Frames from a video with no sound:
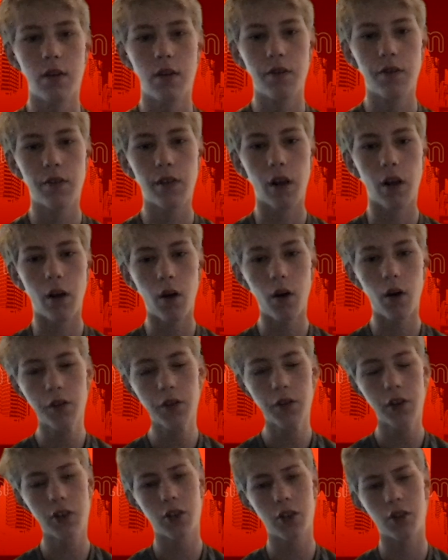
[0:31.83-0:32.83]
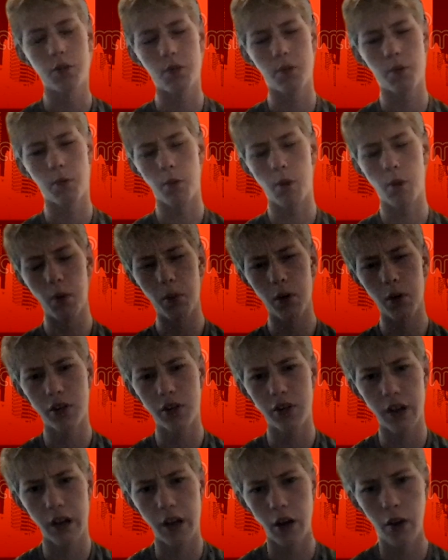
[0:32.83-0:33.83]
Vlahovic is rumored to
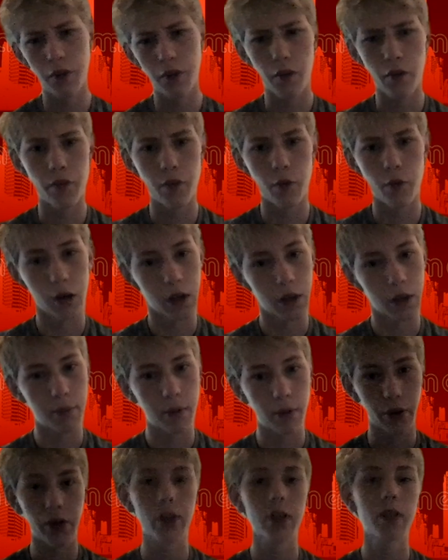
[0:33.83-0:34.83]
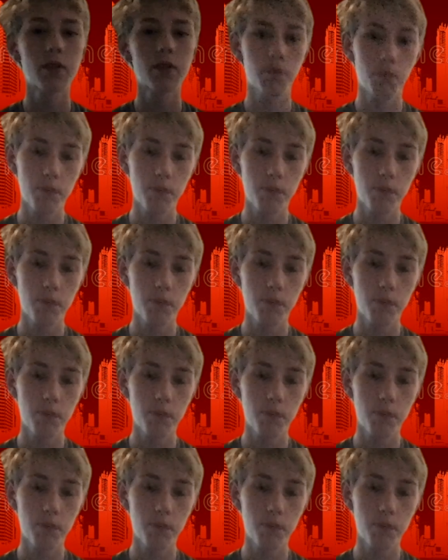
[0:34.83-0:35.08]
go for 40 million.